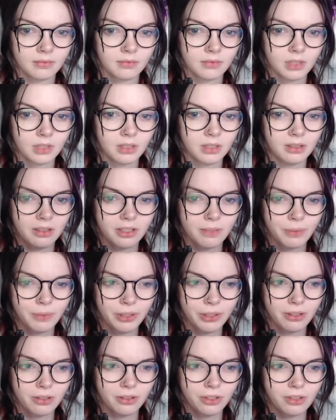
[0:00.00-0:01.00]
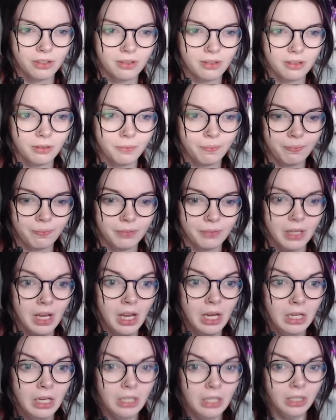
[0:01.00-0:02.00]
Oh, don't put the... Don't...
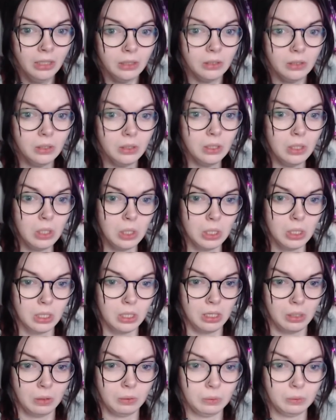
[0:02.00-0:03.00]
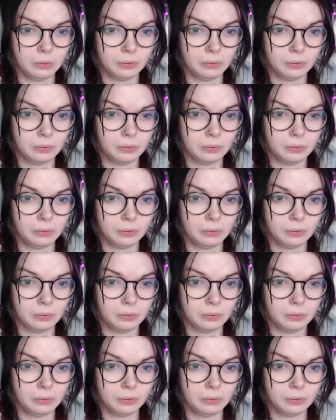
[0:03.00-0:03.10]
Oh!